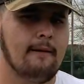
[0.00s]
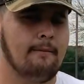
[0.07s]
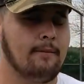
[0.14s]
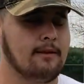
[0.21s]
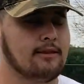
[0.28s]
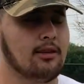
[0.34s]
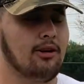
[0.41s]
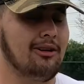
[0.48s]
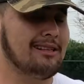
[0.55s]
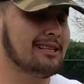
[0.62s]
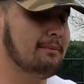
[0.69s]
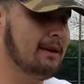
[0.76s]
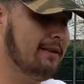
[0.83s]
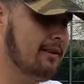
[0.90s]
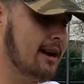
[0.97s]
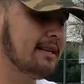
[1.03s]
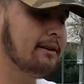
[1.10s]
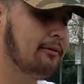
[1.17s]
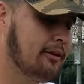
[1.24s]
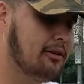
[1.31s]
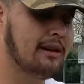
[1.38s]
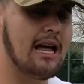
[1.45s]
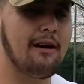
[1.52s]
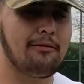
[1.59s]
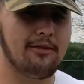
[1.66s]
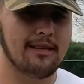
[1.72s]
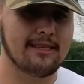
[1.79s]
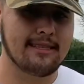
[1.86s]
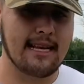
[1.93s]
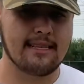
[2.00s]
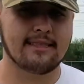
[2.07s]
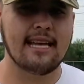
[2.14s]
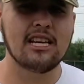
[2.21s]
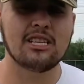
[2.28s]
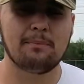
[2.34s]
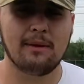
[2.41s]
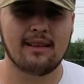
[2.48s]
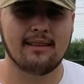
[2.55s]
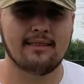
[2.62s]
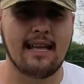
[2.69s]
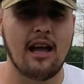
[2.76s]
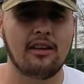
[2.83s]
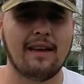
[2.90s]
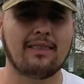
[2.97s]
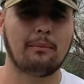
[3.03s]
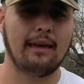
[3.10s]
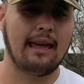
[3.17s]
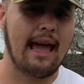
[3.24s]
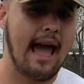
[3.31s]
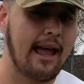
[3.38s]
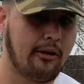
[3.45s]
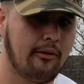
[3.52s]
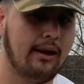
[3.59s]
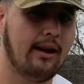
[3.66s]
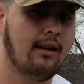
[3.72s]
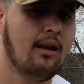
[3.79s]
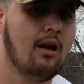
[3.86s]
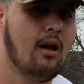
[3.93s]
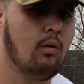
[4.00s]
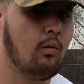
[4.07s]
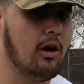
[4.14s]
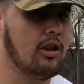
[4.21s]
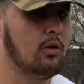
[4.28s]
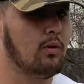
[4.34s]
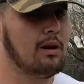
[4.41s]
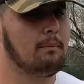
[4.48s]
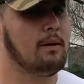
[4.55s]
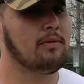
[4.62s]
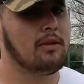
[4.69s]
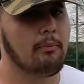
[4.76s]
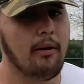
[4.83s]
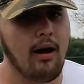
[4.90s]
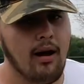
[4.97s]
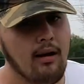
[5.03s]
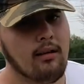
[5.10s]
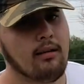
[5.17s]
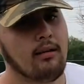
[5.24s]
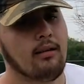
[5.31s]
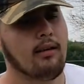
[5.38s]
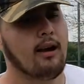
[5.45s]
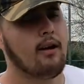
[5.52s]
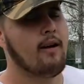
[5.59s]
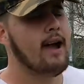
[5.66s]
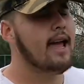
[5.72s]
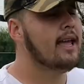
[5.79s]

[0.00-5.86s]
So it's gonna be very difficult now for this second station because now you have to be accurate where you wanna pump the ball, all right?